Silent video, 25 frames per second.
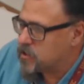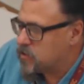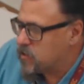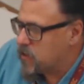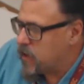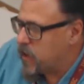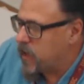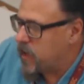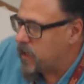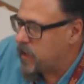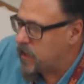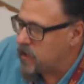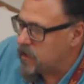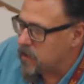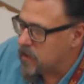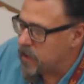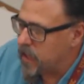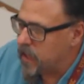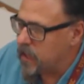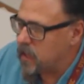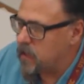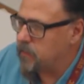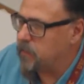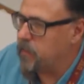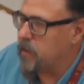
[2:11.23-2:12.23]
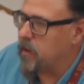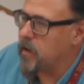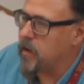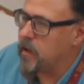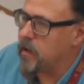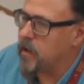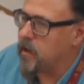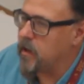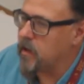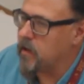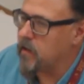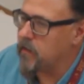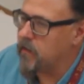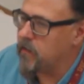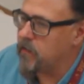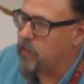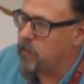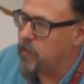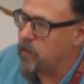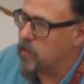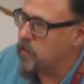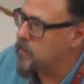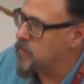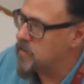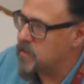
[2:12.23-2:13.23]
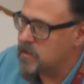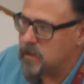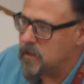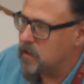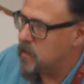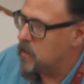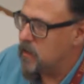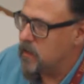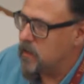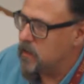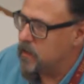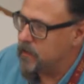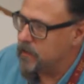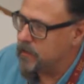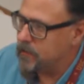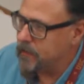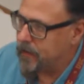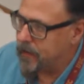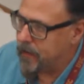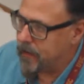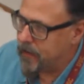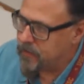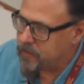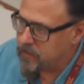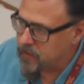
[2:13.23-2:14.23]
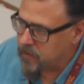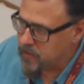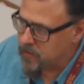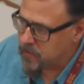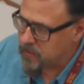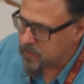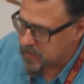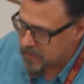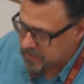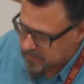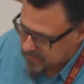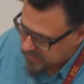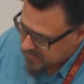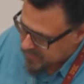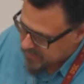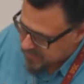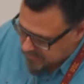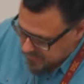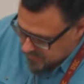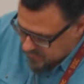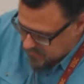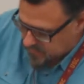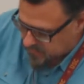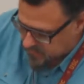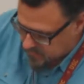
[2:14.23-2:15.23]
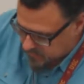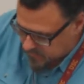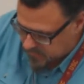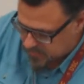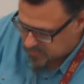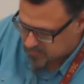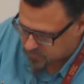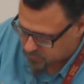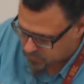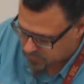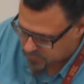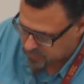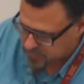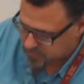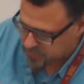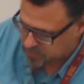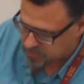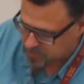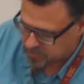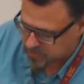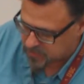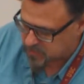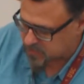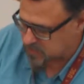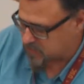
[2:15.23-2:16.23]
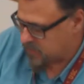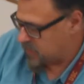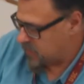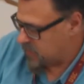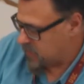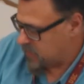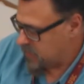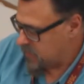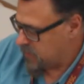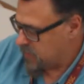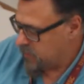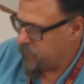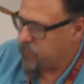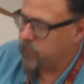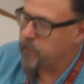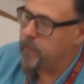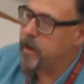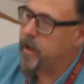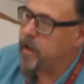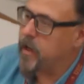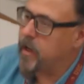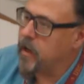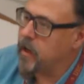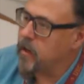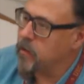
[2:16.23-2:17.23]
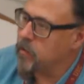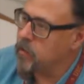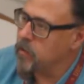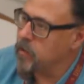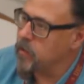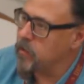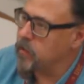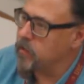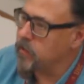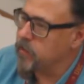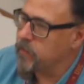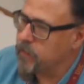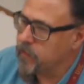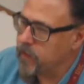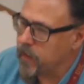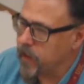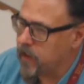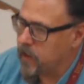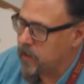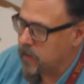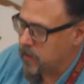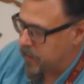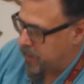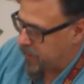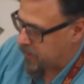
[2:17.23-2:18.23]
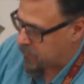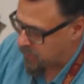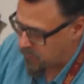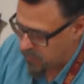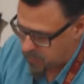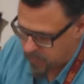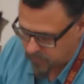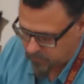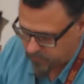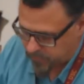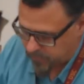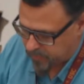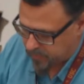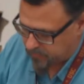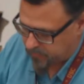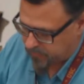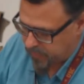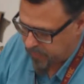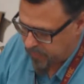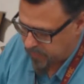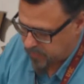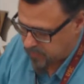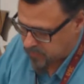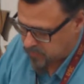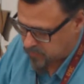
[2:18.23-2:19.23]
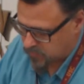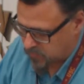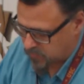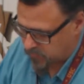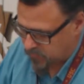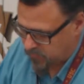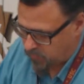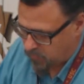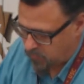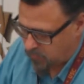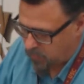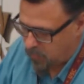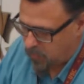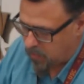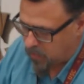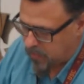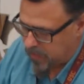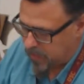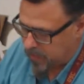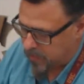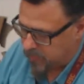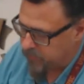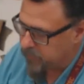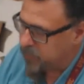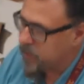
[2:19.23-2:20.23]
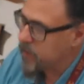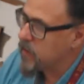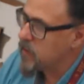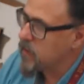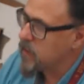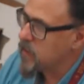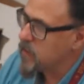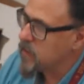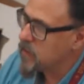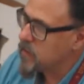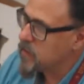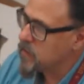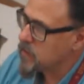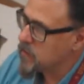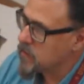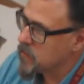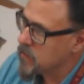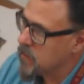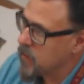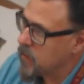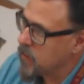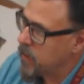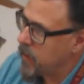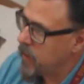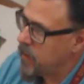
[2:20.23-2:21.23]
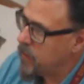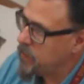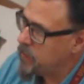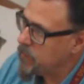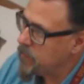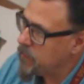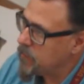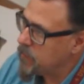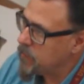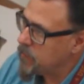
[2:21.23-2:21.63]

triangulated polygonal forms this wasn't just for making a roof, that later on we can make sort of a wall out of it, okay?